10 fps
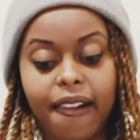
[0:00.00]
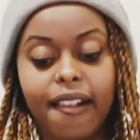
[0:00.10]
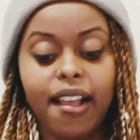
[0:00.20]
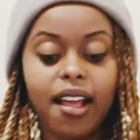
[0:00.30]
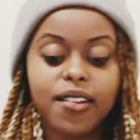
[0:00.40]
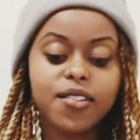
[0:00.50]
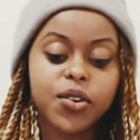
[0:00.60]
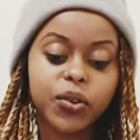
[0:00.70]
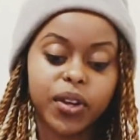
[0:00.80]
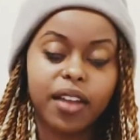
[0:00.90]
I don't
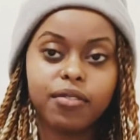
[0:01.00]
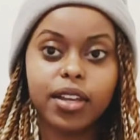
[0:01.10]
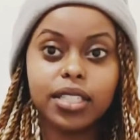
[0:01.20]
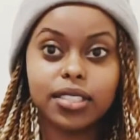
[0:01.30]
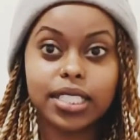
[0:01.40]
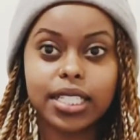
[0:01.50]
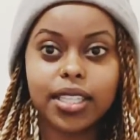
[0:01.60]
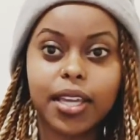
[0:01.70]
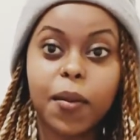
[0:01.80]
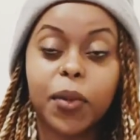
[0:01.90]
know. I find
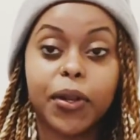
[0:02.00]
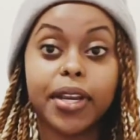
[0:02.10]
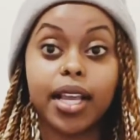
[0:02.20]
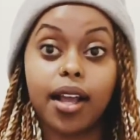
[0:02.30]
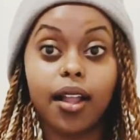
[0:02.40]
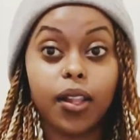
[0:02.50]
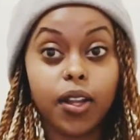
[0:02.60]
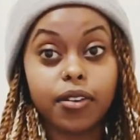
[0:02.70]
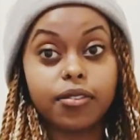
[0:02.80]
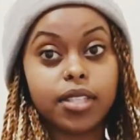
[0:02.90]
recently I'm learning a
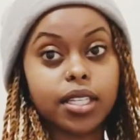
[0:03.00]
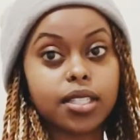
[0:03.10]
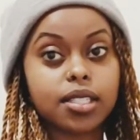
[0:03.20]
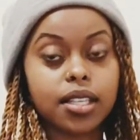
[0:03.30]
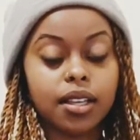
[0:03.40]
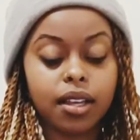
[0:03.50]
lot of things.